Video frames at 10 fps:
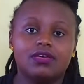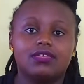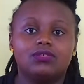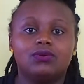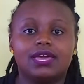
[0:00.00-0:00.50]

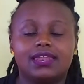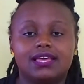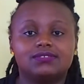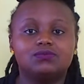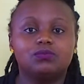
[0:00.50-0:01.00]
you can
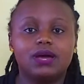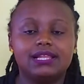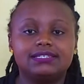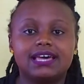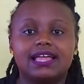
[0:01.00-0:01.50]
as
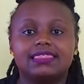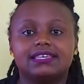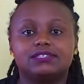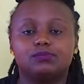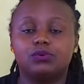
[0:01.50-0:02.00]
well turn the
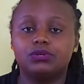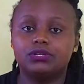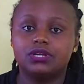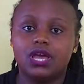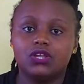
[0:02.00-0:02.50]

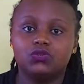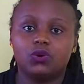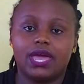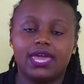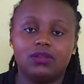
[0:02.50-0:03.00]
spoon
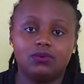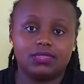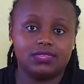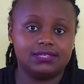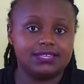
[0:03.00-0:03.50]
to aid
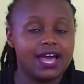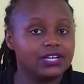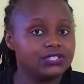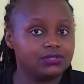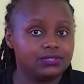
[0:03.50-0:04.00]
with this
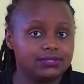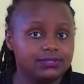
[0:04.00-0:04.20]
action.